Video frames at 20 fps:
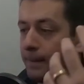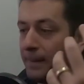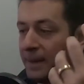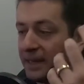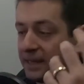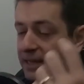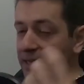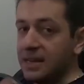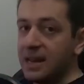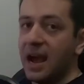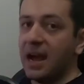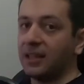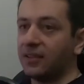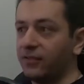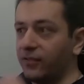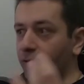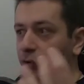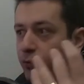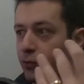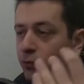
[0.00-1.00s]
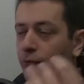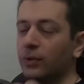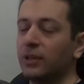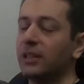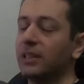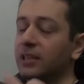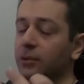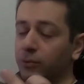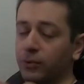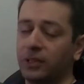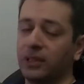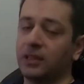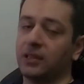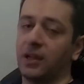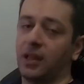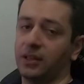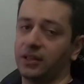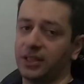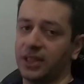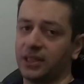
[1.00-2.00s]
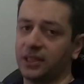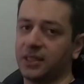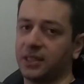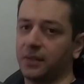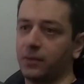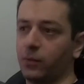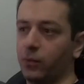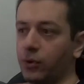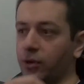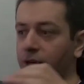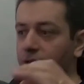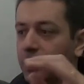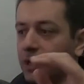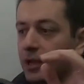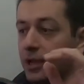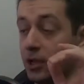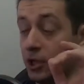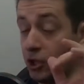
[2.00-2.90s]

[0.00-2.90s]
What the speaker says: but not for really color sensitive work.